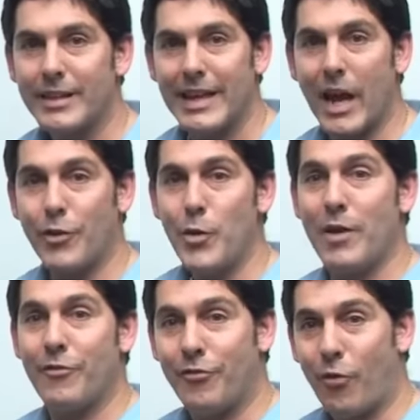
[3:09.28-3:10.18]
Now, if you
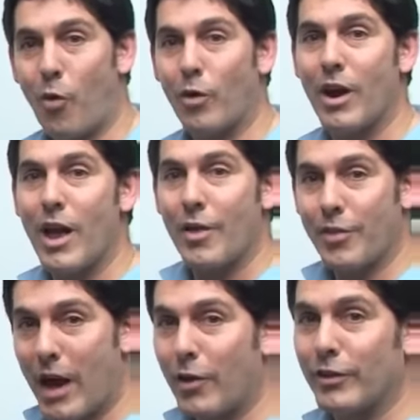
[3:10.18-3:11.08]
had
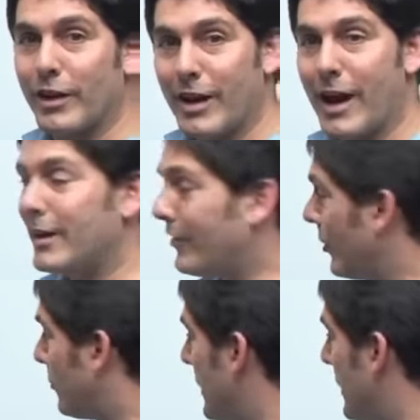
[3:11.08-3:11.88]
4,096